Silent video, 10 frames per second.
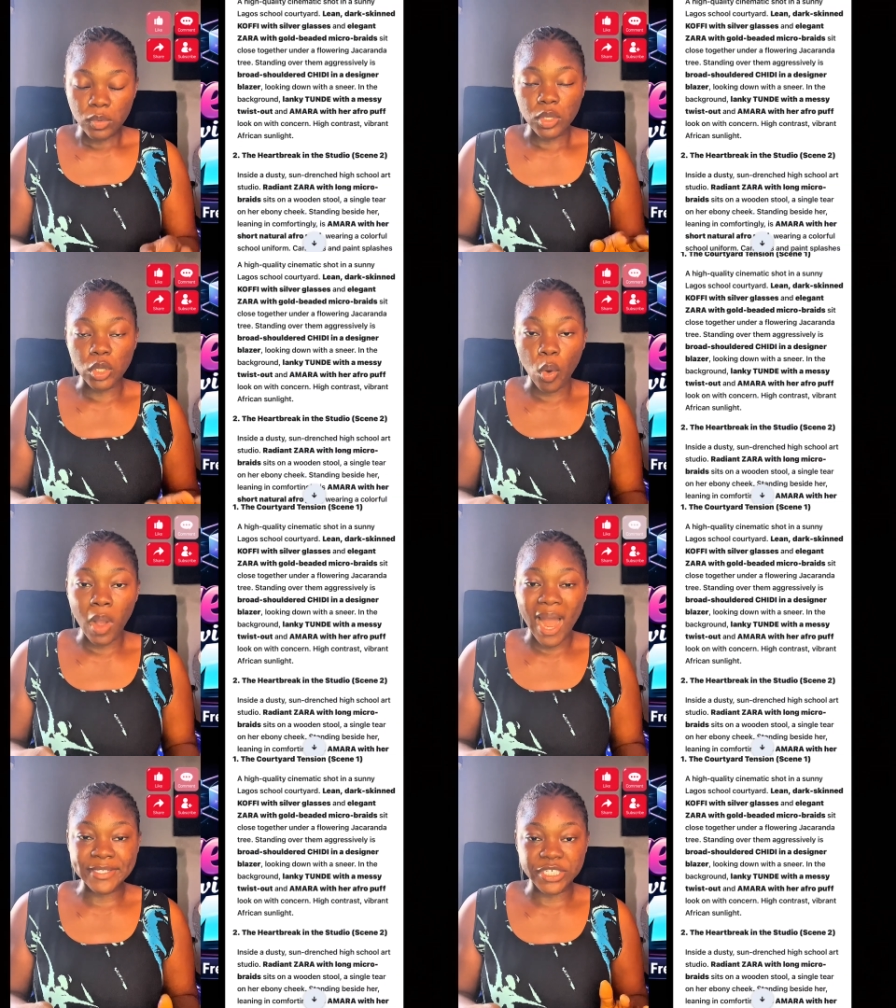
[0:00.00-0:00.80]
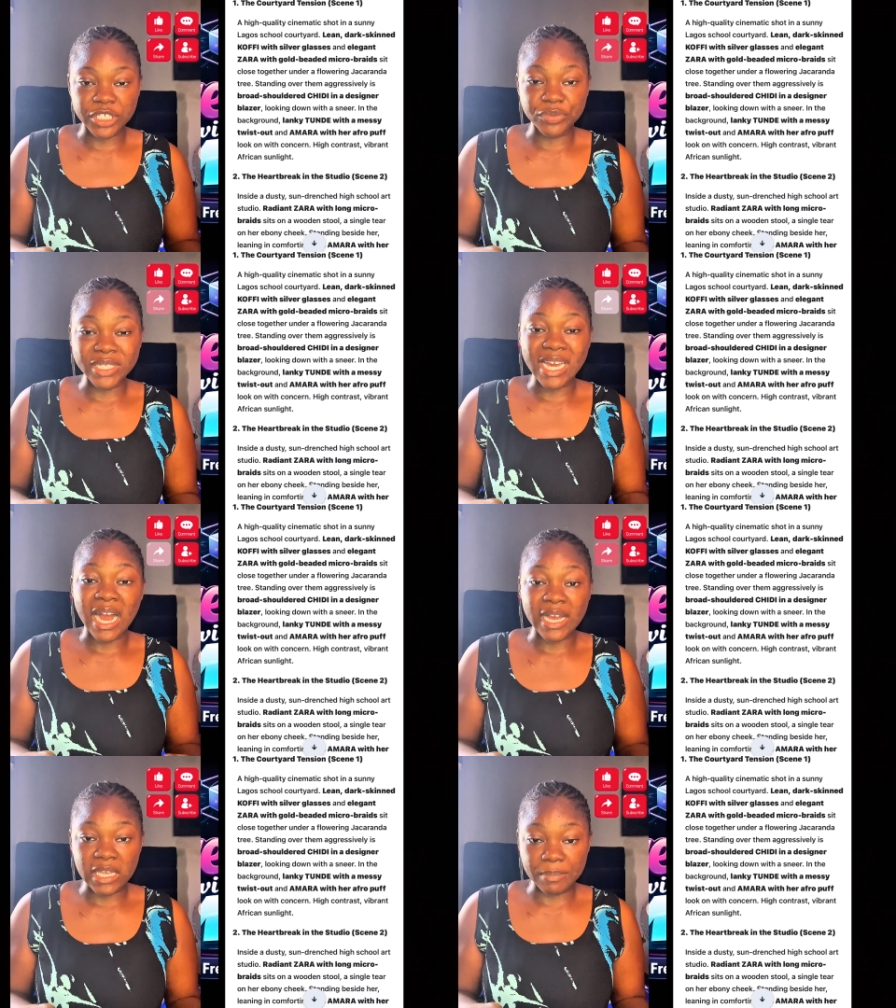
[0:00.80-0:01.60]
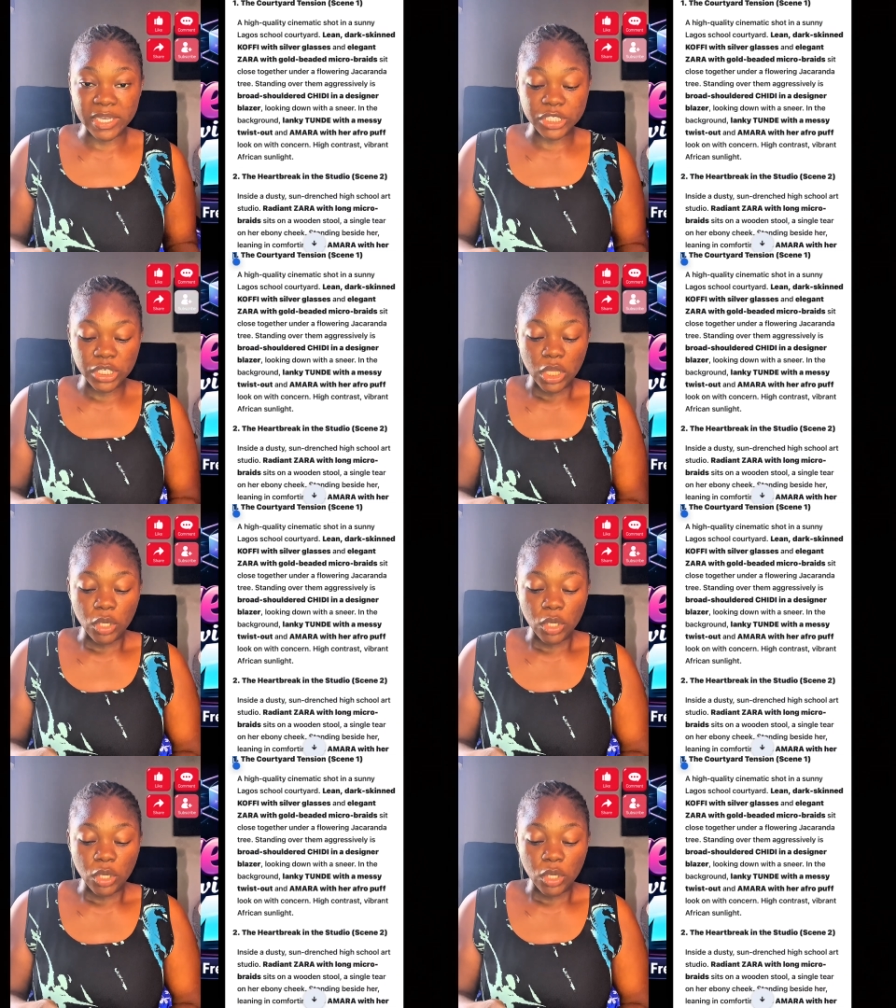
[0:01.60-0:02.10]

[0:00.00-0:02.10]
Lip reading: go and generate our image.